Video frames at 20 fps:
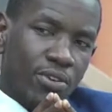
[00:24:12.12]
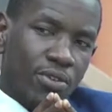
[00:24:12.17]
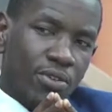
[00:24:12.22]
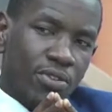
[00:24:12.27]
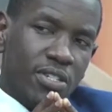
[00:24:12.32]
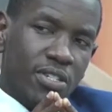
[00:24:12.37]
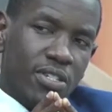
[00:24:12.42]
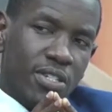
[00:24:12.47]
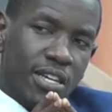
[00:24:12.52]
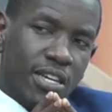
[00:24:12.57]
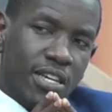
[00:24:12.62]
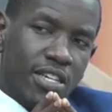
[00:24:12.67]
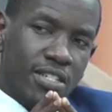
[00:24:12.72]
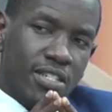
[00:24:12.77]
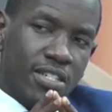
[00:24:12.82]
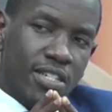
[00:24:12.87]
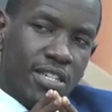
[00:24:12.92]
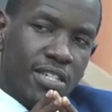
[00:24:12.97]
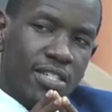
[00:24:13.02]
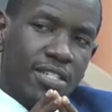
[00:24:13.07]
this thing
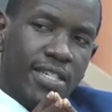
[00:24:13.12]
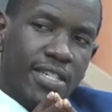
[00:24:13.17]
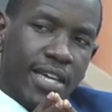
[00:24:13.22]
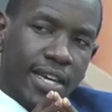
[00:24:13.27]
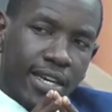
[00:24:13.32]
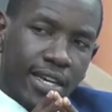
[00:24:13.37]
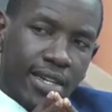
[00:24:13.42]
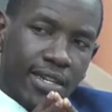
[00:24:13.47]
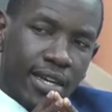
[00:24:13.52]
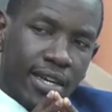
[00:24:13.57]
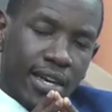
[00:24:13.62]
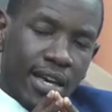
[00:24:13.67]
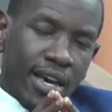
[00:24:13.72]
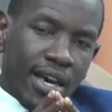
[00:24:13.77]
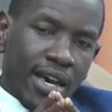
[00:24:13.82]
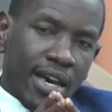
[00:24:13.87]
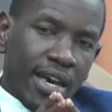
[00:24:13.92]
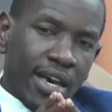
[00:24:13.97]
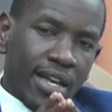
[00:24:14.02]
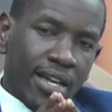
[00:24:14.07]
is taken,
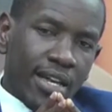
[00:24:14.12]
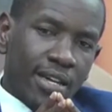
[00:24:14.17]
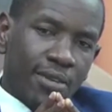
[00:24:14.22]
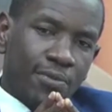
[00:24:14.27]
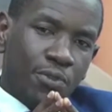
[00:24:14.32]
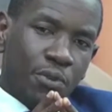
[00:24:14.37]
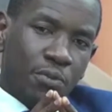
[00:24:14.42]
and